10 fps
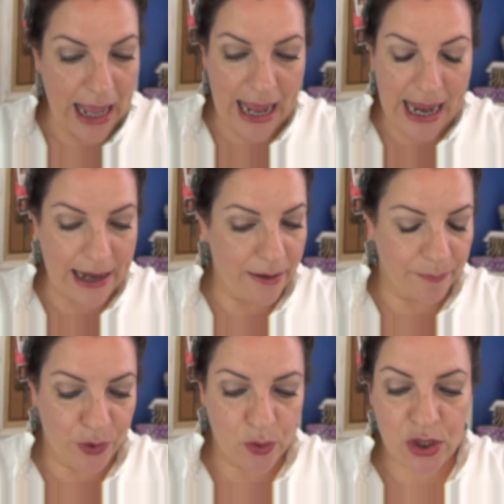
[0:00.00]

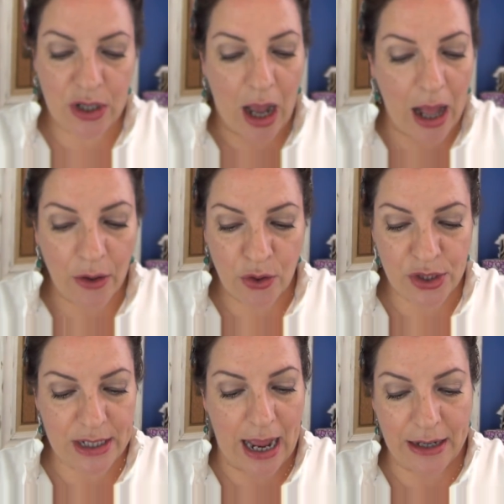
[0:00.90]
and those
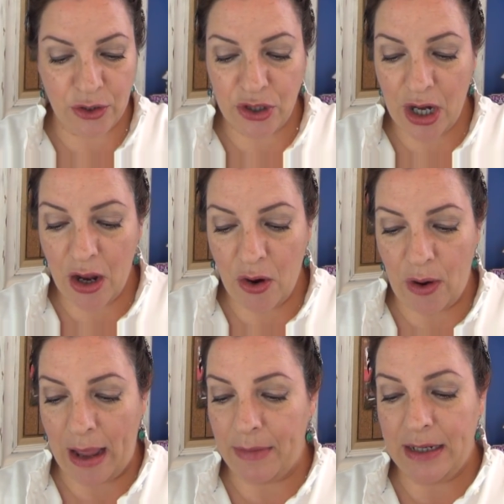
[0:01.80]
colors, I don't
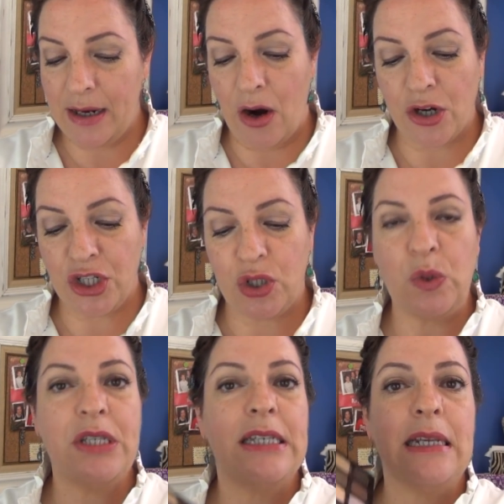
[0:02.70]
know. I mean, they are
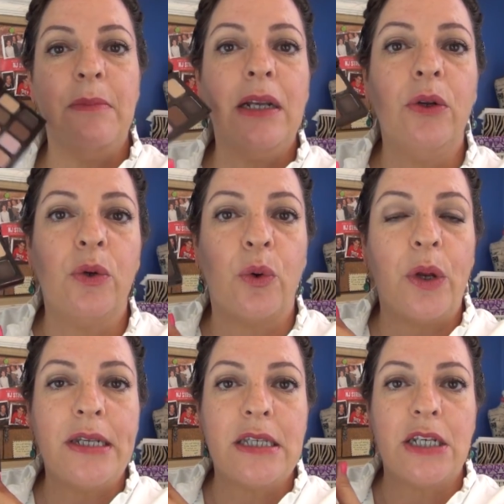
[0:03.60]
so similar.
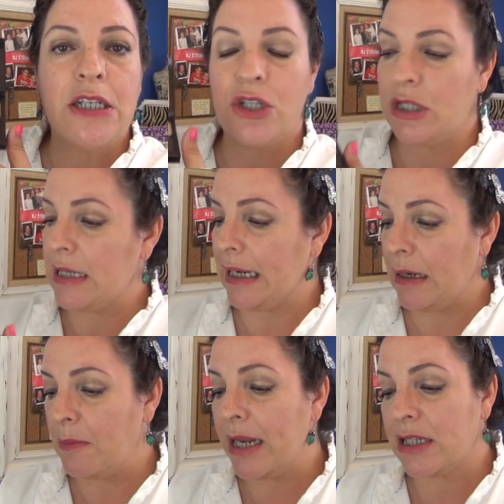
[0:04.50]
It's it's just like
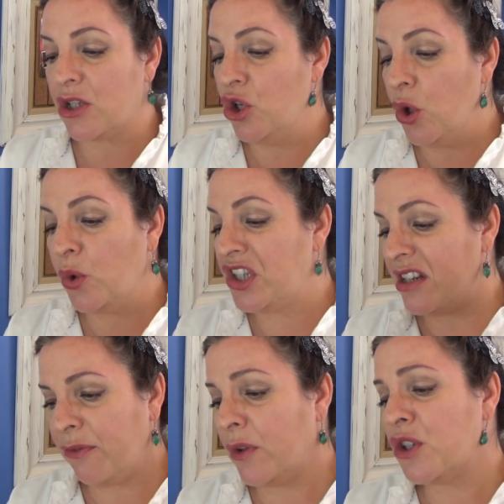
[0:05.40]
it makes no
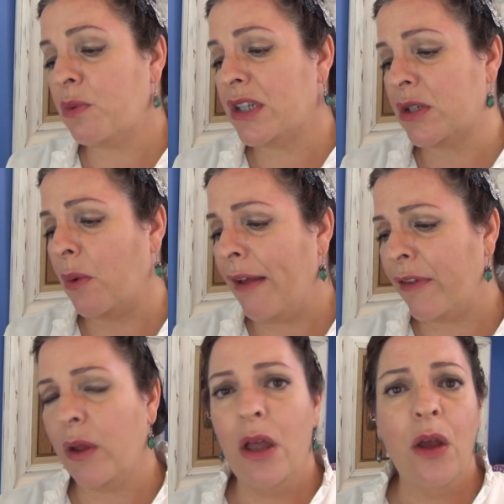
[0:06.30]
difference
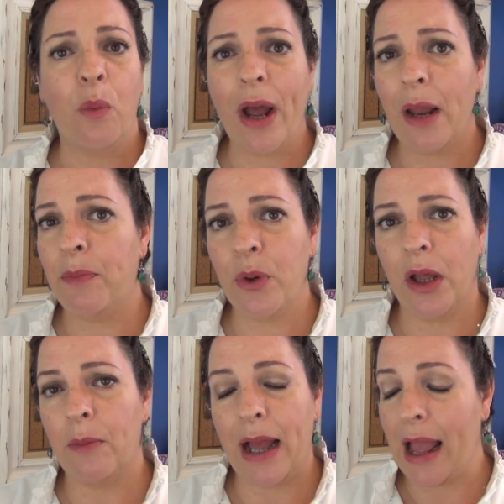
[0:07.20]
whatsoever what I put
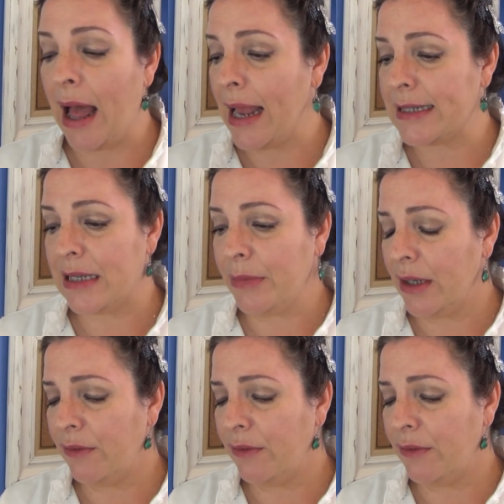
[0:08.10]
on my eyes. Let me